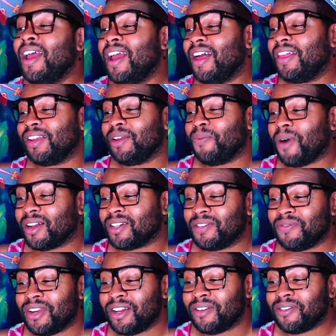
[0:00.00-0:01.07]
And then you watch the
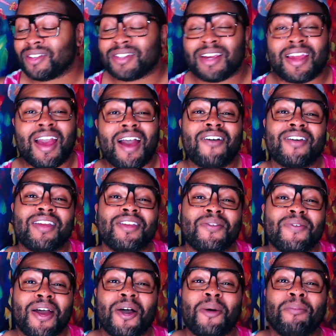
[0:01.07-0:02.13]
video and it's like, how can you
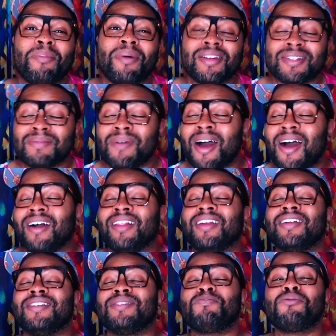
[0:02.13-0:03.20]
help but smile? It
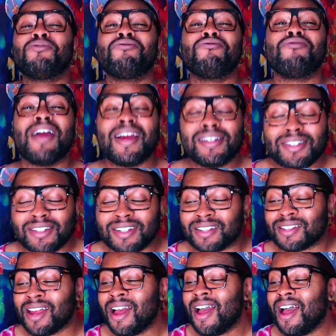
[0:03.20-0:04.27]
is
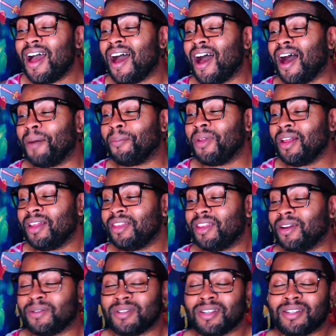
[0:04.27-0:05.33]
precious. Um,
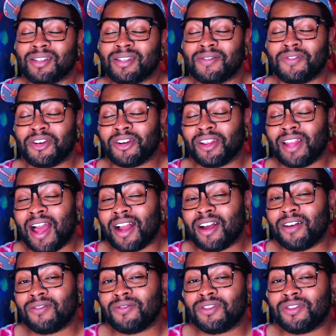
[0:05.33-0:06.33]
there was a severe lack of